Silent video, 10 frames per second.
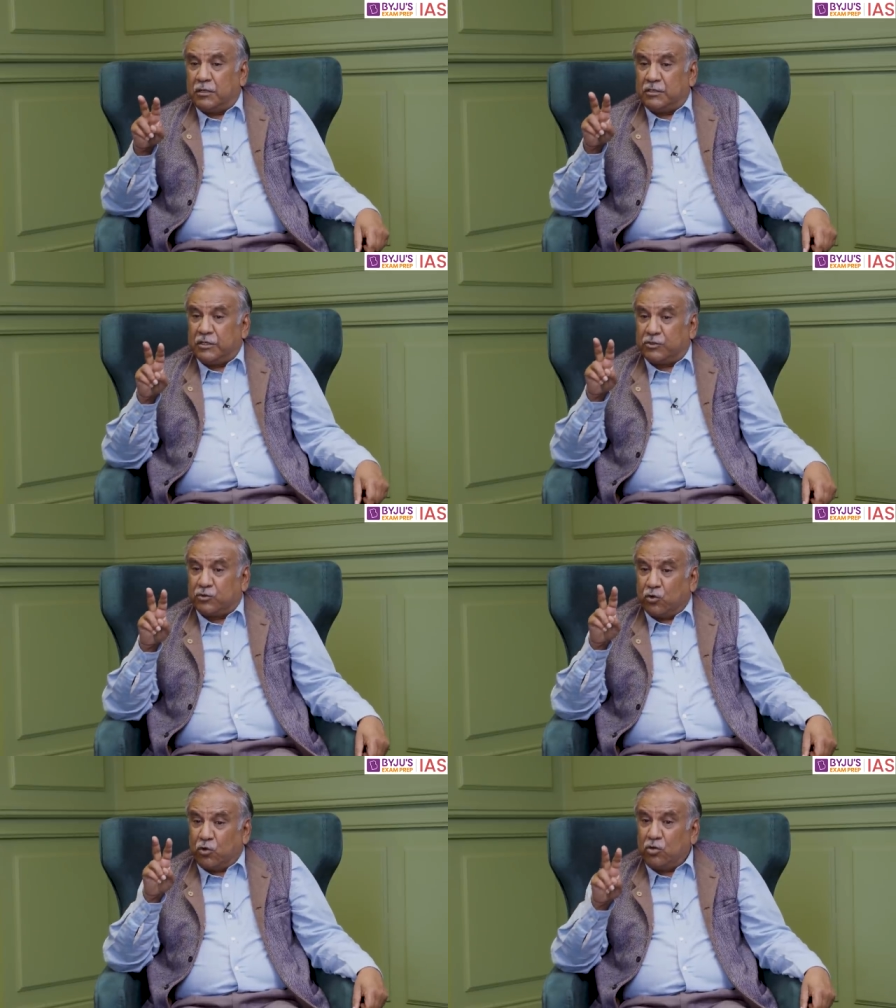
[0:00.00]
the
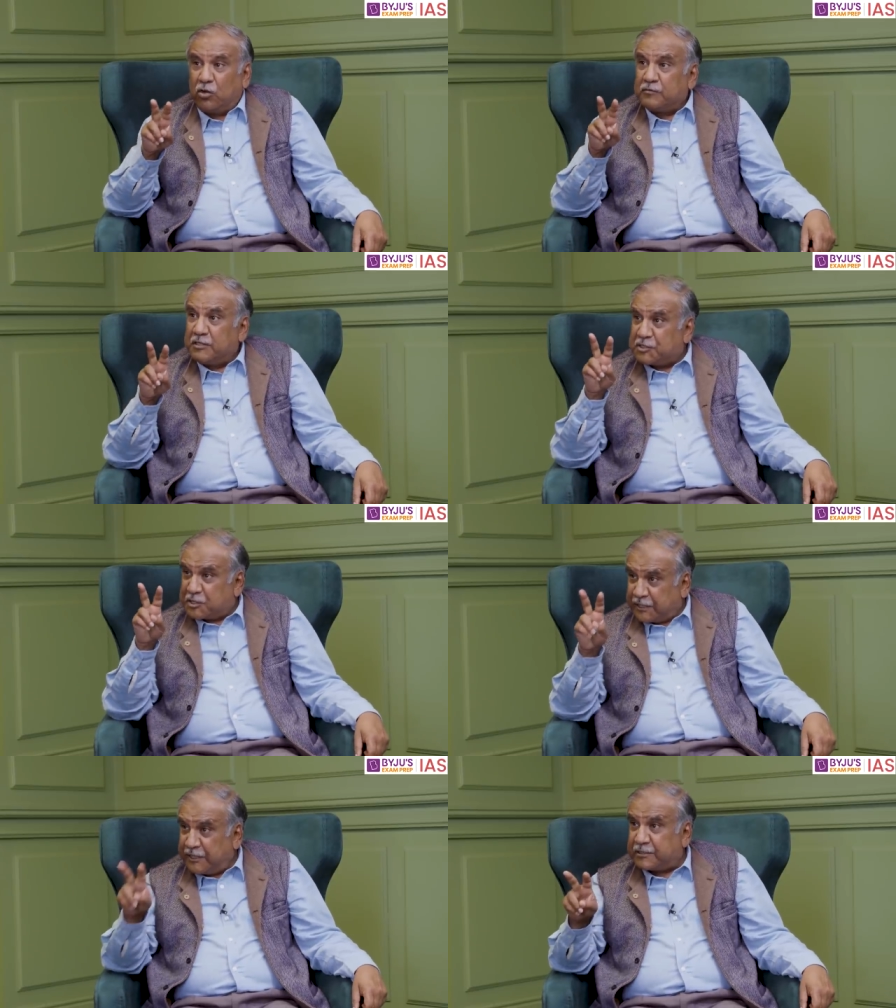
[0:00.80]
role of the
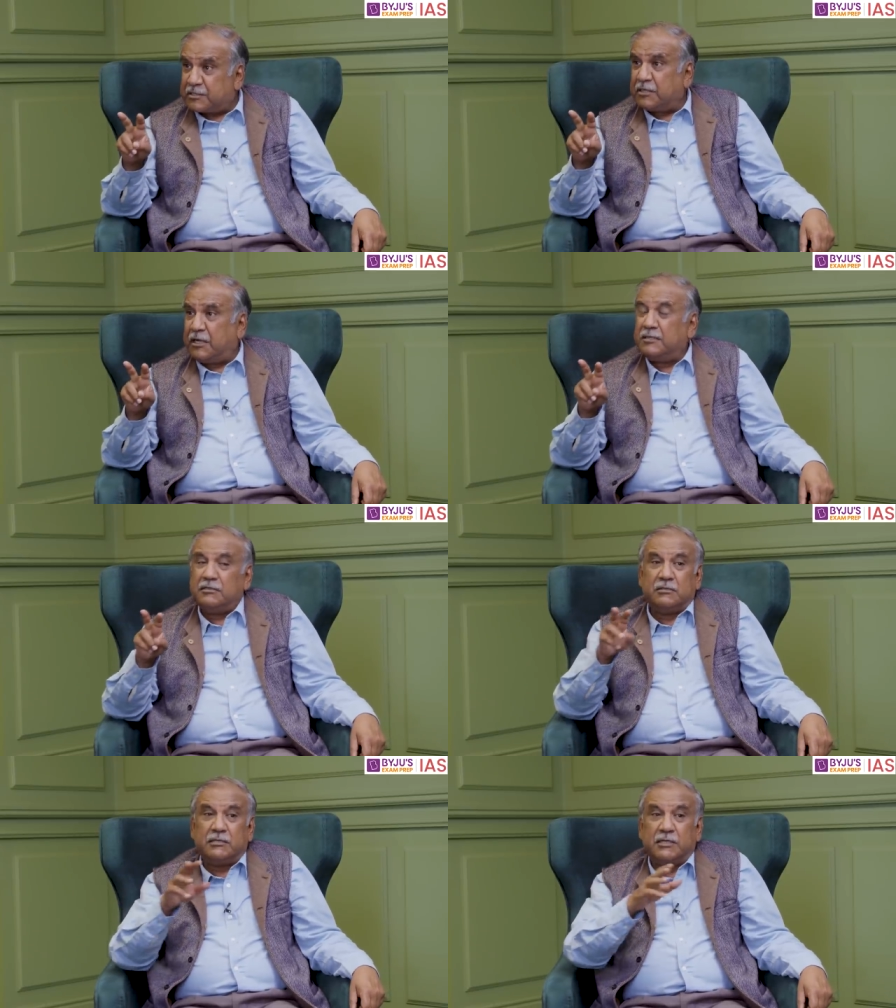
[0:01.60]
state, and
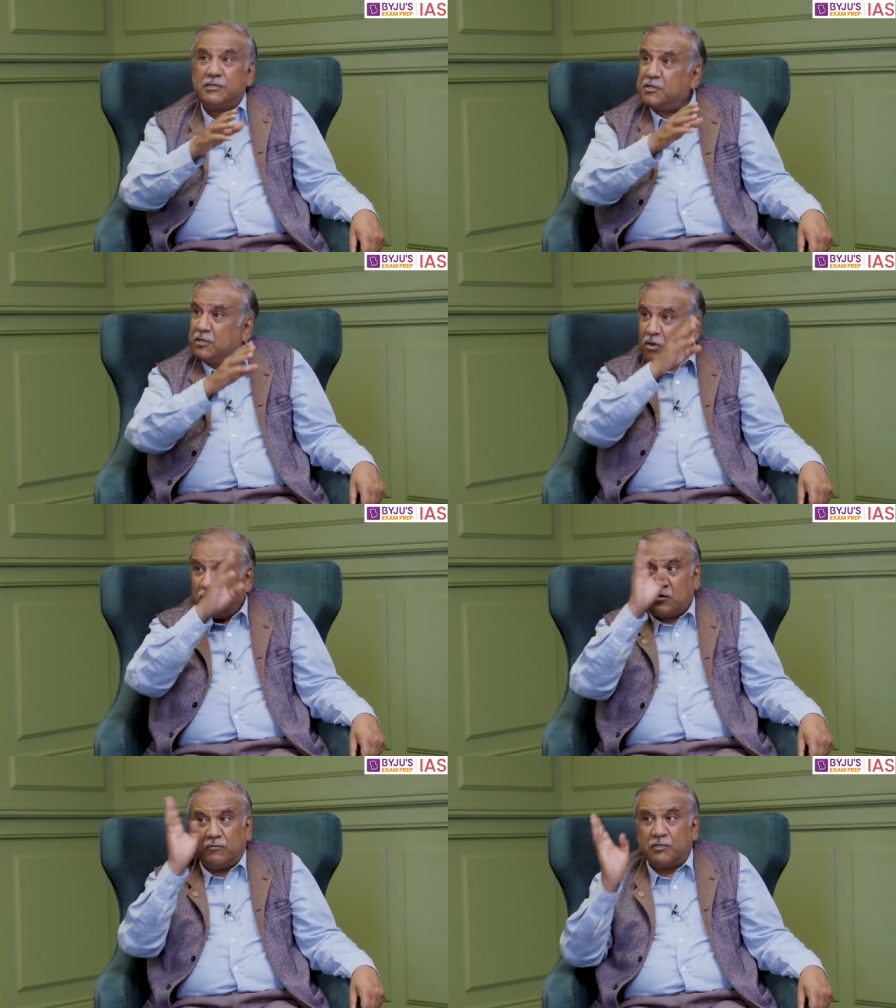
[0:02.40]
there is a
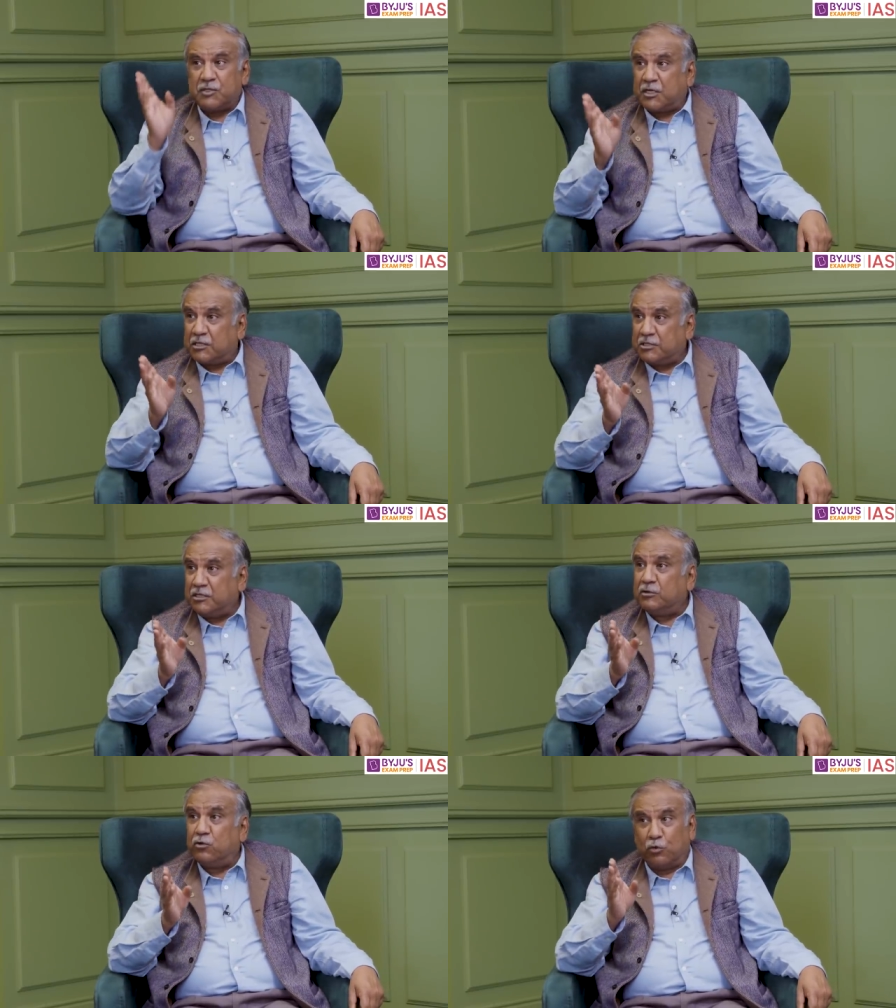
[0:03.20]
lot of
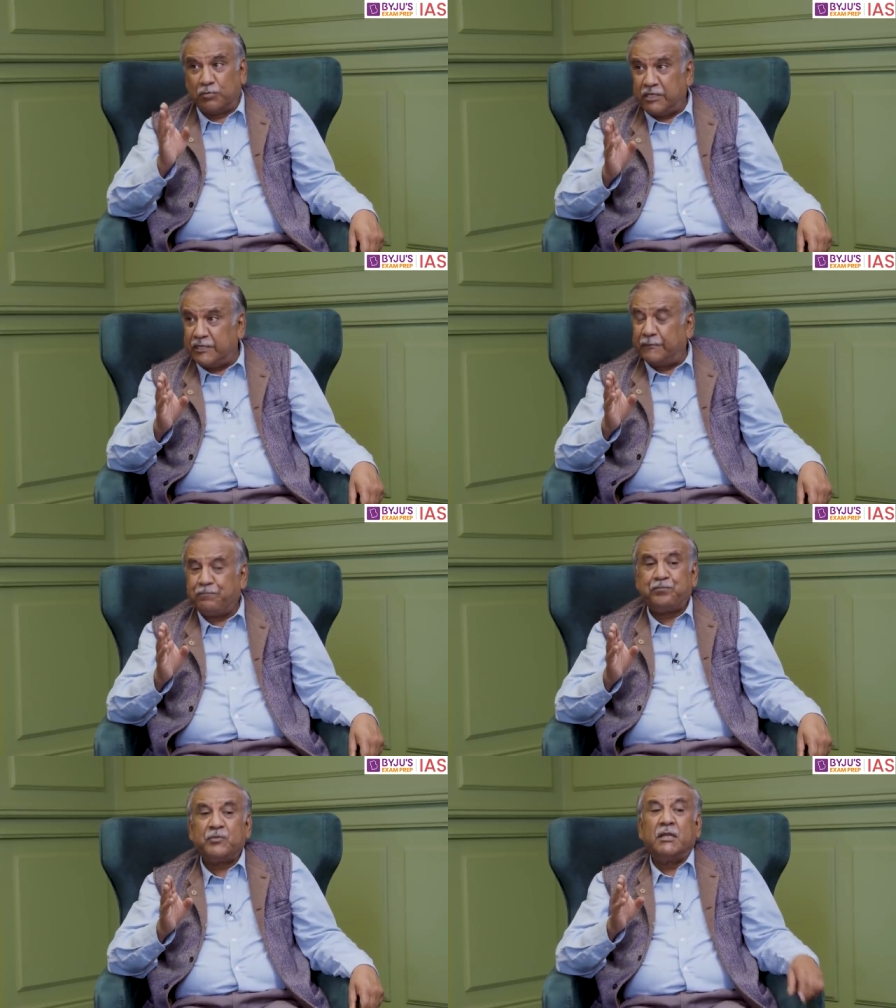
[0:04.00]
discussion globally.
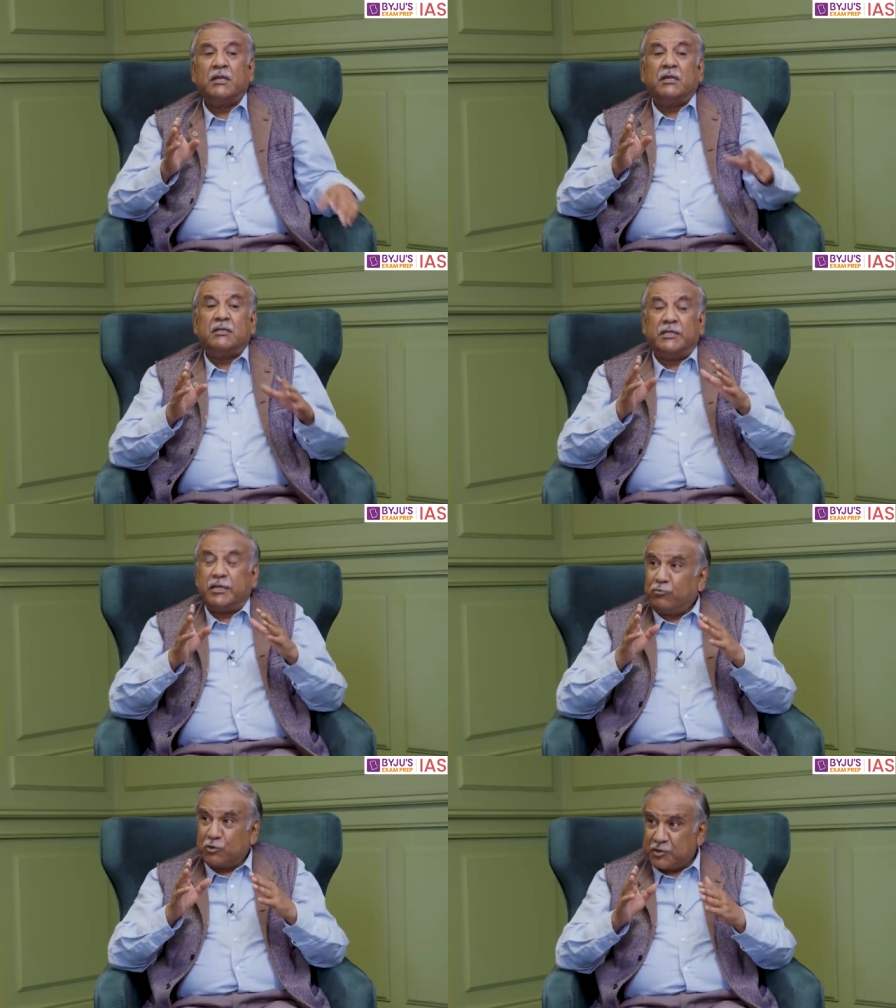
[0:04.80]

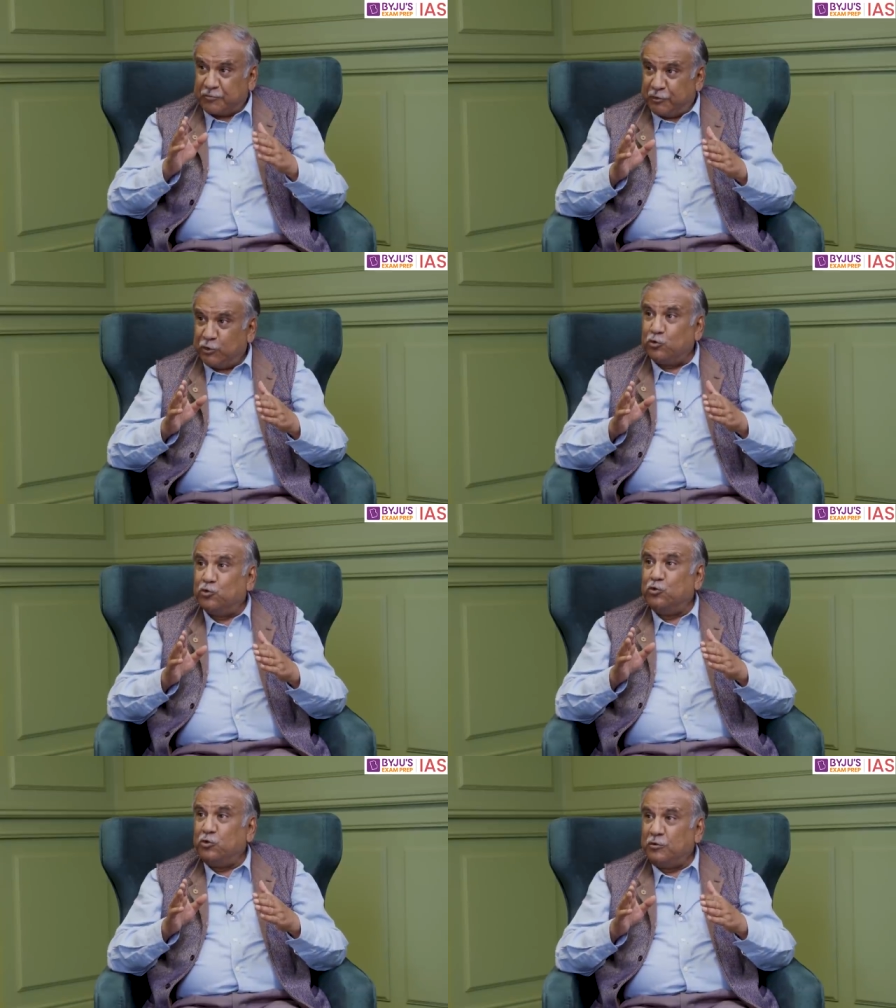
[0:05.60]
There was a
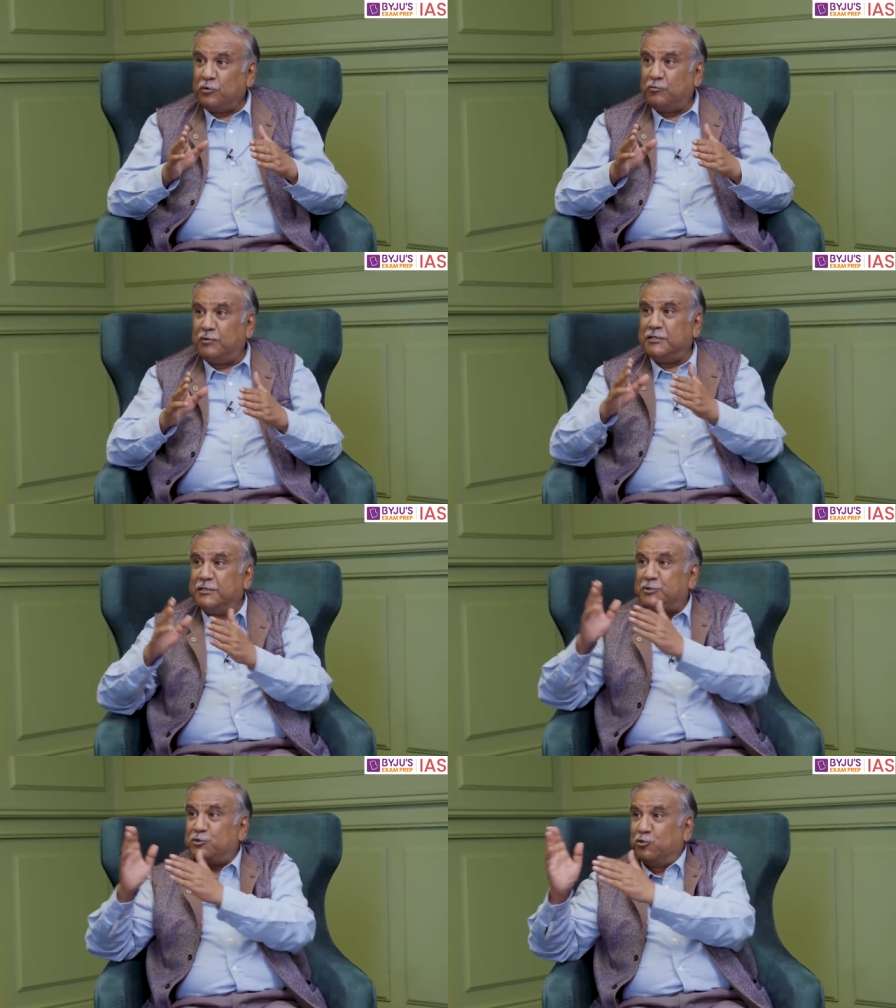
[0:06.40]
view when
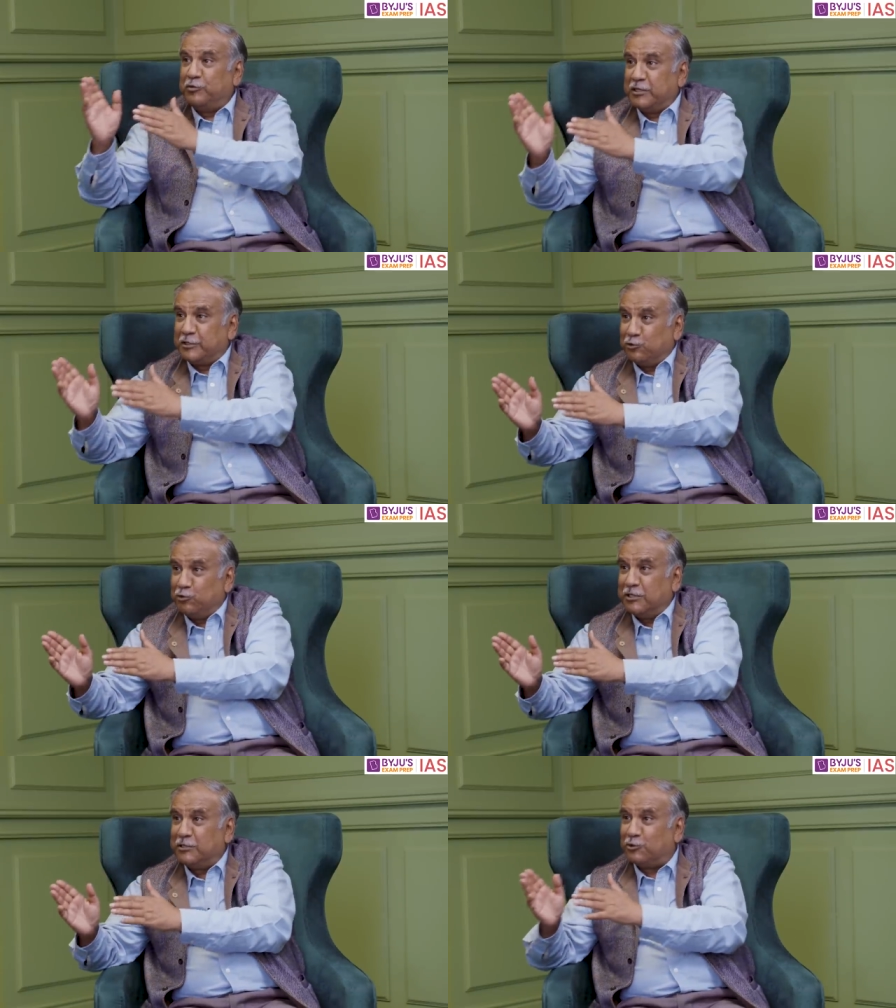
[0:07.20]
the Soviet
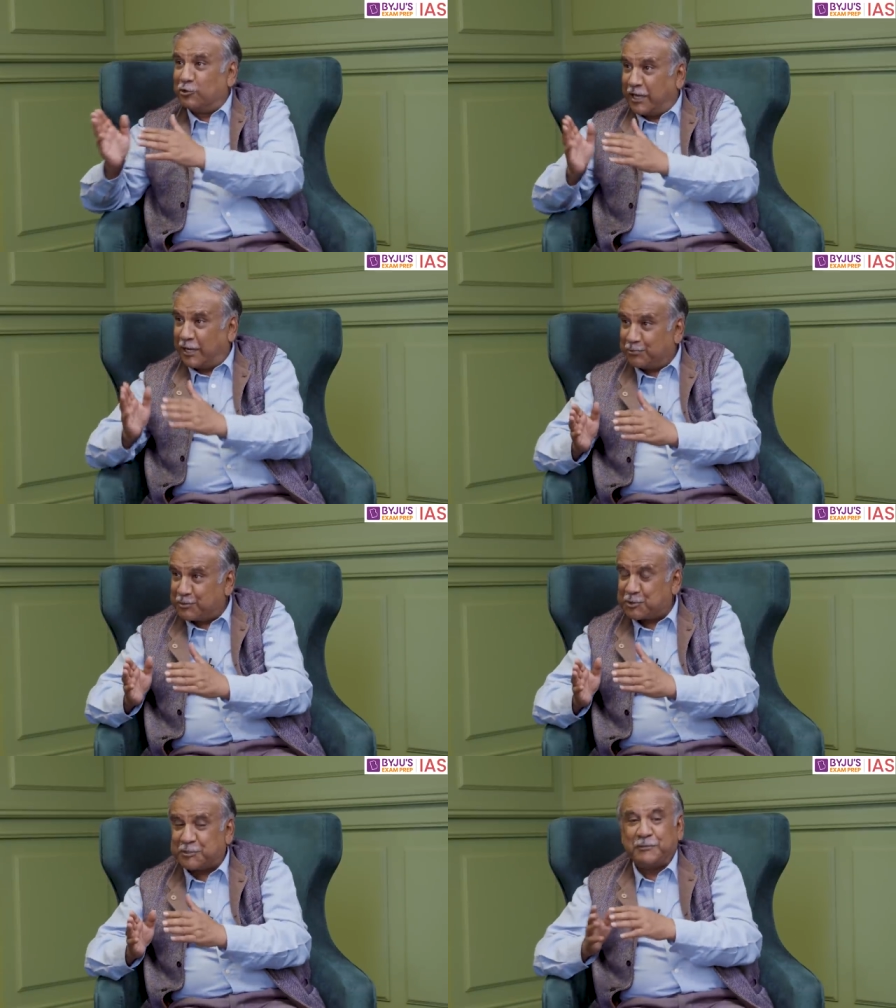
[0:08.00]
Union
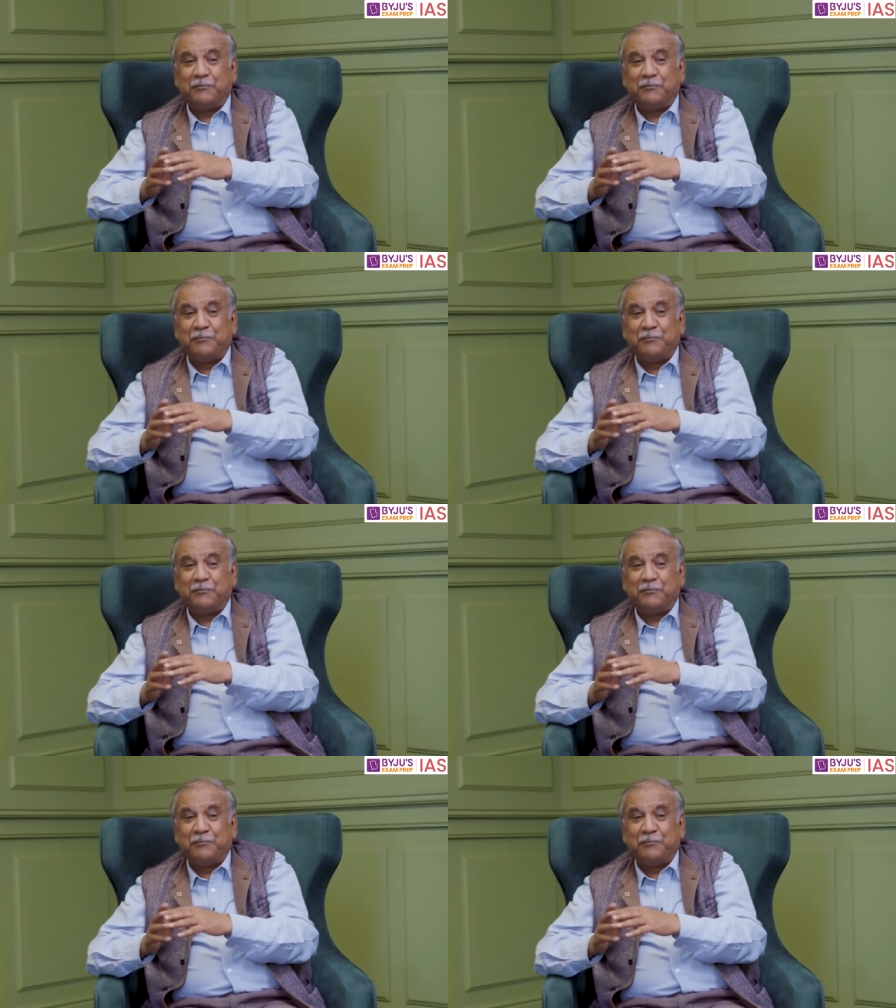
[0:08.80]
collapsed,